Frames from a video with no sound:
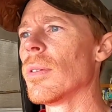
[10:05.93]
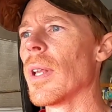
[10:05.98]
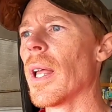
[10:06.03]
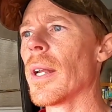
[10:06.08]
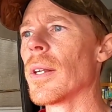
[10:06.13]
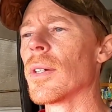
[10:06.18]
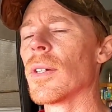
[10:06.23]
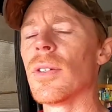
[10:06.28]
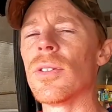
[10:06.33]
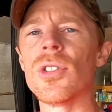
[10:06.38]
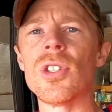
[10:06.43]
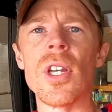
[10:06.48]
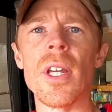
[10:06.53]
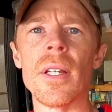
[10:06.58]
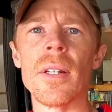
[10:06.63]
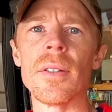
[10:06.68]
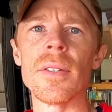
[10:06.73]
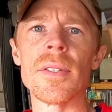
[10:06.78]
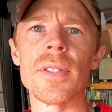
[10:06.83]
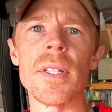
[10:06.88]
A lot of good
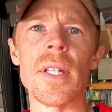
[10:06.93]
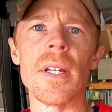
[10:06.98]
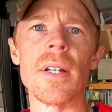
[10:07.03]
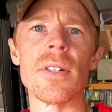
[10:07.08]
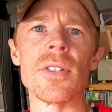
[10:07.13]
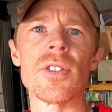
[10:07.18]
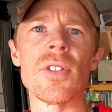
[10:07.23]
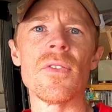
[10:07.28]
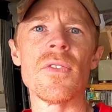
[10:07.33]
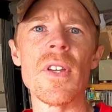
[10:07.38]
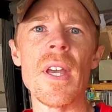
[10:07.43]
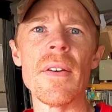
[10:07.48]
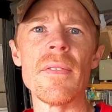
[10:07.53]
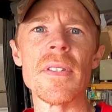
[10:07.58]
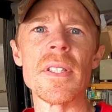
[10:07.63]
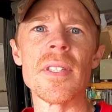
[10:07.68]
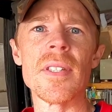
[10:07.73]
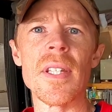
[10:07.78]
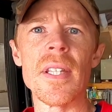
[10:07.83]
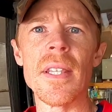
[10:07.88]
channels there. So if you
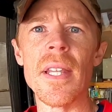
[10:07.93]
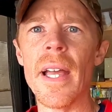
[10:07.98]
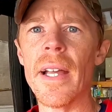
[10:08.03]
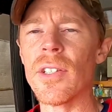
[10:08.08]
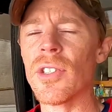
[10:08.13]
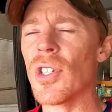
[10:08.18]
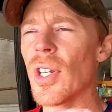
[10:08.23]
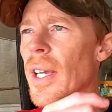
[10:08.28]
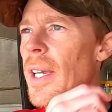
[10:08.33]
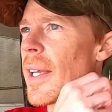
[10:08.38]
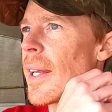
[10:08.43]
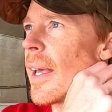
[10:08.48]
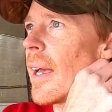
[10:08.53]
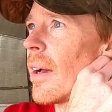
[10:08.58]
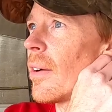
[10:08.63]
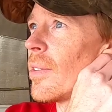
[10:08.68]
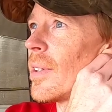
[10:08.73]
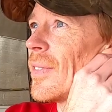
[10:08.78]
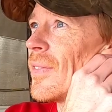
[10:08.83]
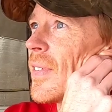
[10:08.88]
haven't seen that, check it
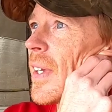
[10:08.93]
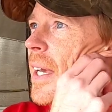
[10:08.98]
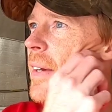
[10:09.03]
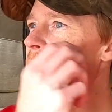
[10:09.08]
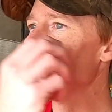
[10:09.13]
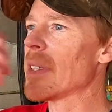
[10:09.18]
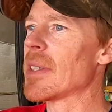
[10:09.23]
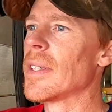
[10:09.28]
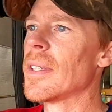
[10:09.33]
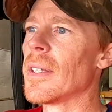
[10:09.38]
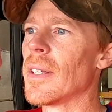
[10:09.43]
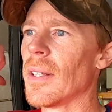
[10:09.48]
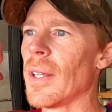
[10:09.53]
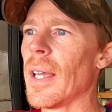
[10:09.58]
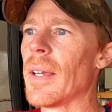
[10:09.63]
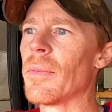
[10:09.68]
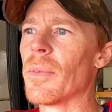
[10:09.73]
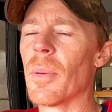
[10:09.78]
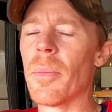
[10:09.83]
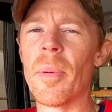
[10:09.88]
out. And if you haven't seen the
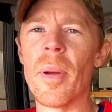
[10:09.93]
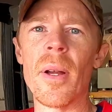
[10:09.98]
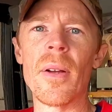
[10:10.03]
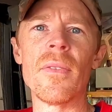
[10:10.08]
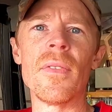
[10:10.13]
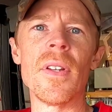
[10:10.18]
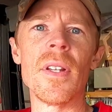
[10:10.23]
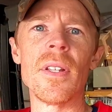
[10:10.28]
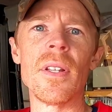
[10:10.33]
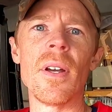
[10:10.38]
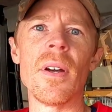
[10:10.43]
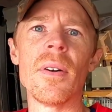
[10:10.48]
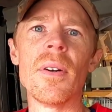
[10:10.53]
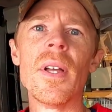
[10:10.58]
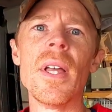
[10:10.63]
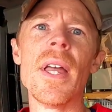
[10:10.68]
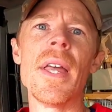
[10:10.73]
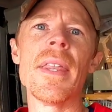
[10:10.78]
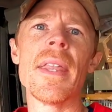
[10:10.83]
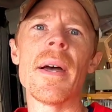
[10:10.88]
light repair video,
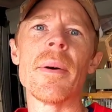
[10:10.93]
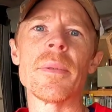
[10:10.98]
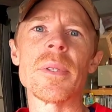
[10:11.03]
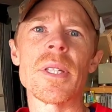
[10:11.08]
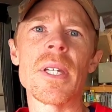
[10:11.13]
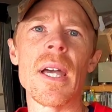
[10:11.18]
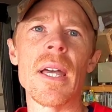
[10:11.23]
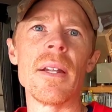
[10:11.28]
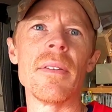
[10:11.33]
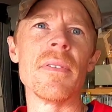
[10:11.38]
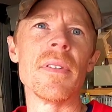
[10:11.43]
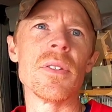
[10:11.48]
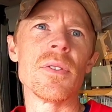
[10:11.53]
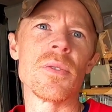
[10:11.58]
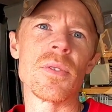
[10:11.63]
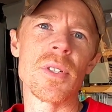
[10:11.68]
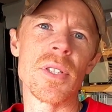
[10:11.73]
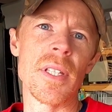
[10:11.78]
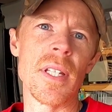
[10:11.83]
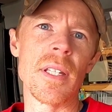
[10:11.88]
that was kind of
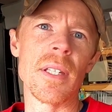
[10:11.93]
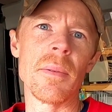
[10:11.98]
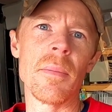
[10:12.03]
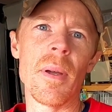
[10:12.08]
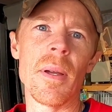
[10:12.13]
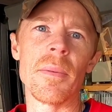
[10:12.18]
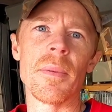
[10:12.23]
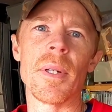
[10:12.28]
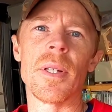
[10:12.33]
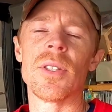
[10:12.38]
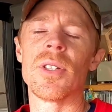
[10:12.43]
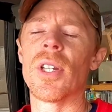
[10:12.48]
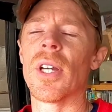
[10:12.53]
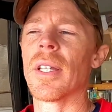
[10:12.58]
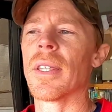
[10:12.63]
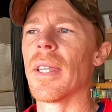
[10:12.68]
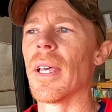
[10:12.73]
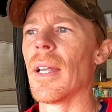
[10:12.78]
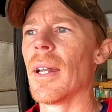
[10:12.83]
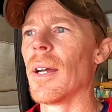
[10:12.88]
interesting. You might want to
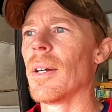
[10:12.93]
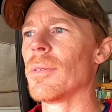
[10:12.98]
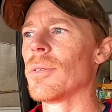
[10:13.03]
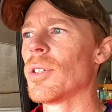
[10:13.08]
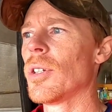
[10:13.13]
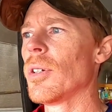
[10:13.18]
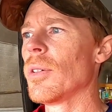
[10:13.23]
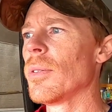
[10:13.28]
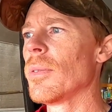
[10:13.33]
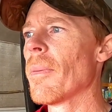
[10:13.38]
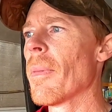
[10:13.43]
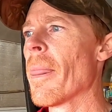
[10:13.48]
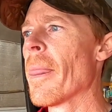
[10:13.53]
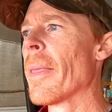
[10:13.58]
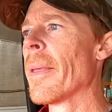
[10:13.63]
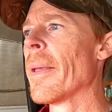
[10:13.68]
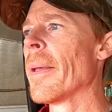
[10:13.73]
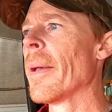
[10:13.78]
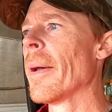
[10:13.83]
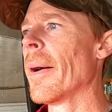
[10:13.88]
check that out too.
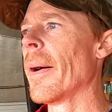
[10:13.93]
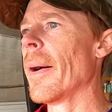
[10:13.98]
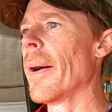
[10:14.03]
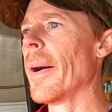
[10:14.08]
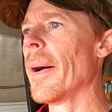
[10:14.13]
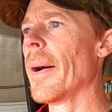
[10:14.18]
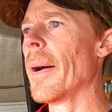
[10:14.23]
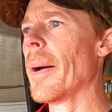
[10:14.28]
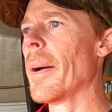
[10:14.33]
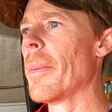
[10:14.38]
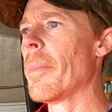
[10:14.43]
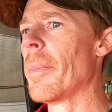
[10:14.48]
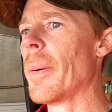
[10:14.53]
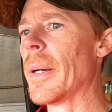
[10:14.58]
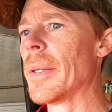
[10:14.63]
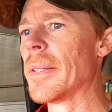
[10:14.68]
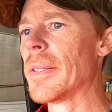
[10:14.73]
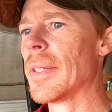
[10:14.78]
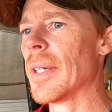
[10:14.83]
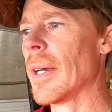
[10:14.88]

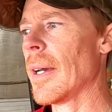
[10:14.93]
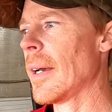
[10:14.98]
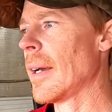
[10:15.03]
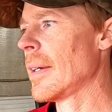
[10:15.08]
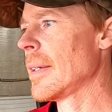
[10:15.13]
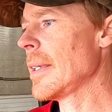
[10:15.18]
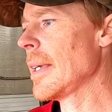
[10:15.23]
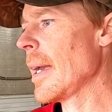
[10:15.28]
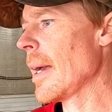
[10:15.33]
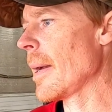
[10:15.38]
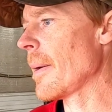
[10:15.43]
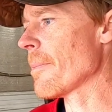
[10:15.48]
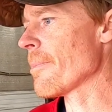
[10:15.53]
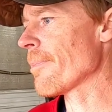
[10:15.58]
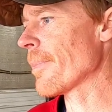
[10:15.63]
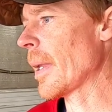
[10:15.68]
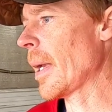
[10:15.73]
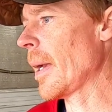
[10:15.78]
Yeah.